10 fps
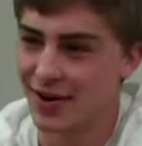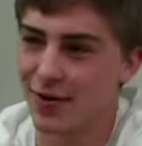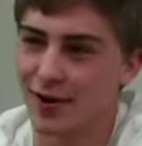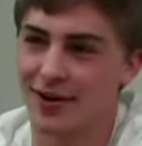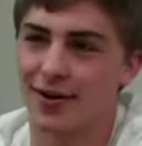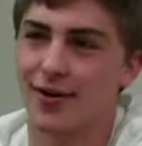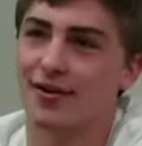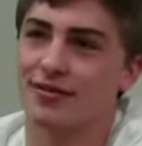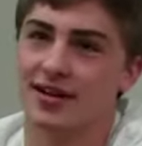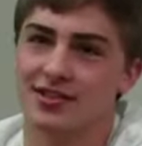Or
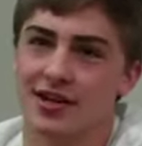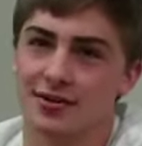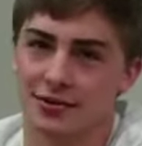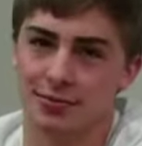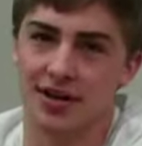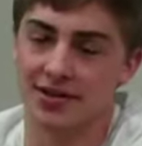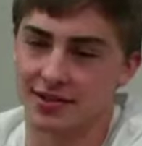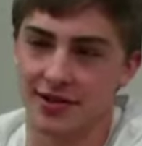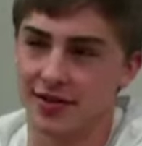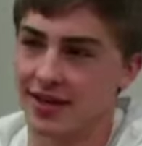if I tried to explain it
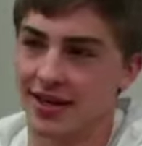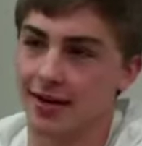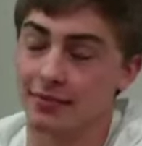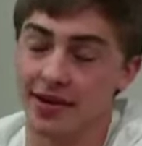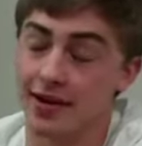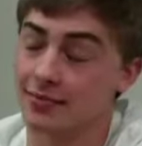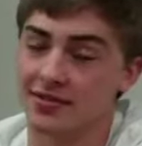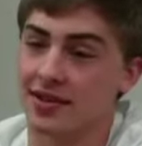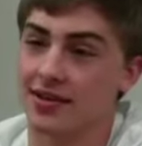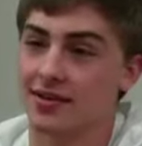to you, you'd think I'm dumb.
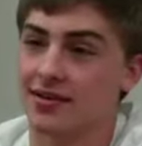So,